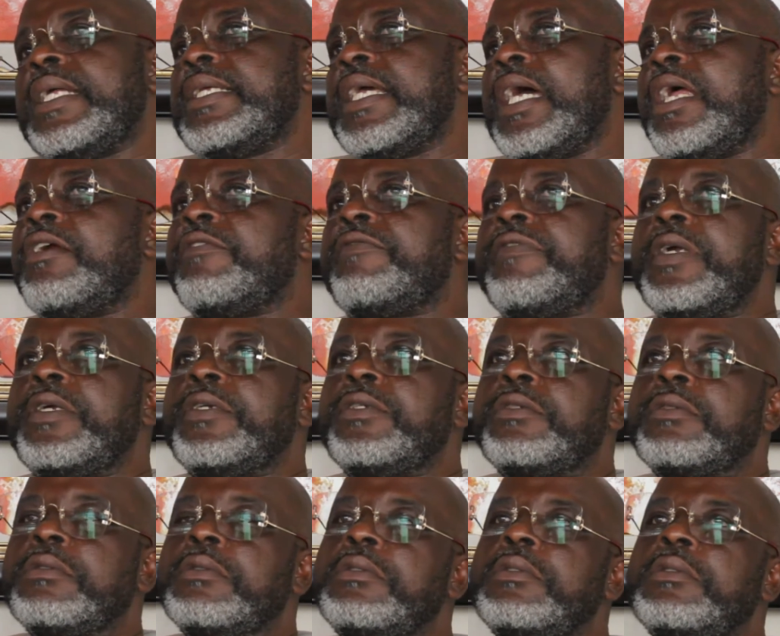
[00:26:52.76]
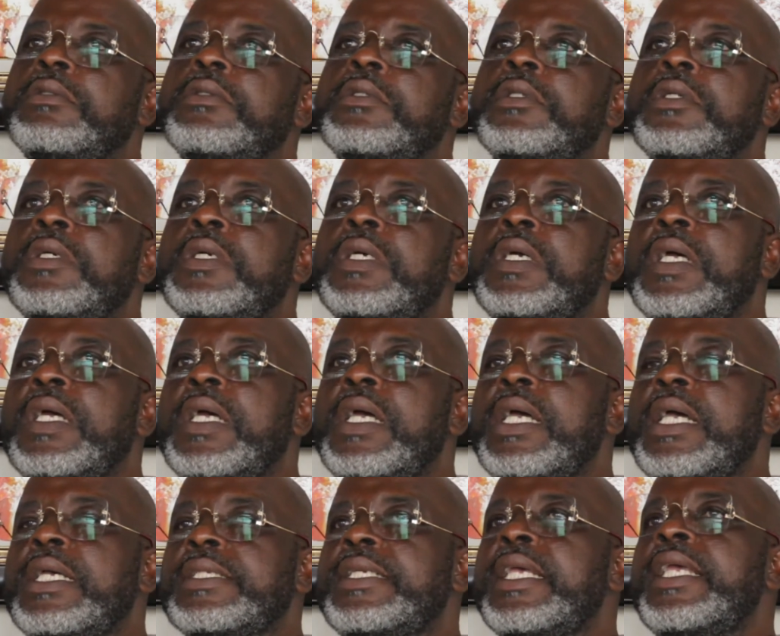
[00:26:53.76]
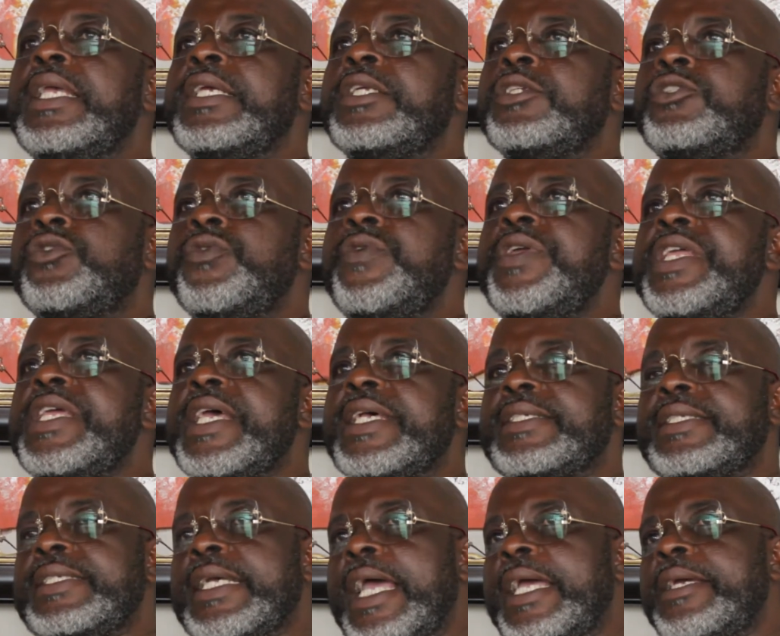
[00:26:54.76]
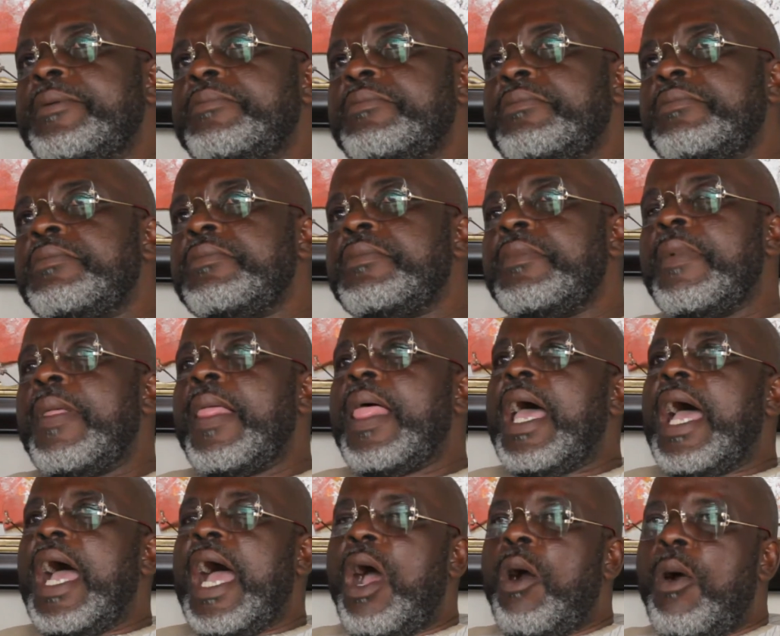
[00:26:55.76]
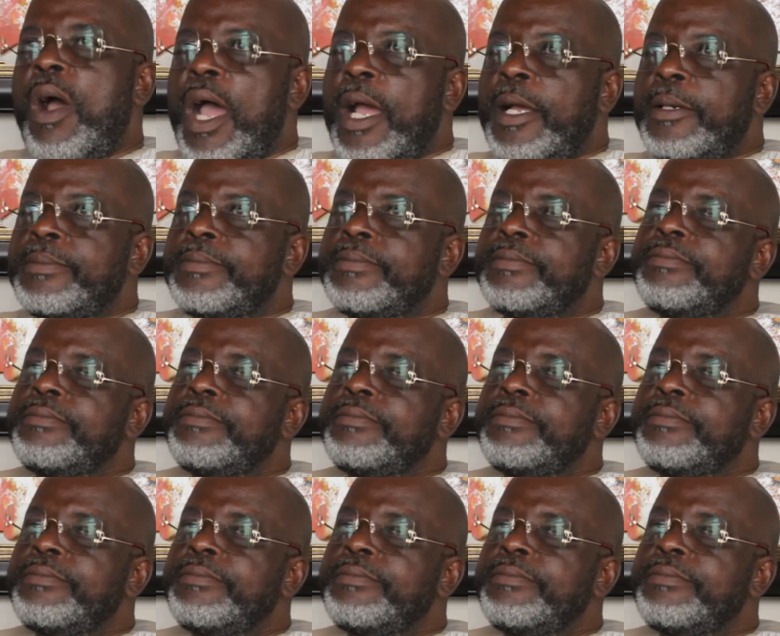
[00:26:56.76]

that they are referring to. They say in two years' time, our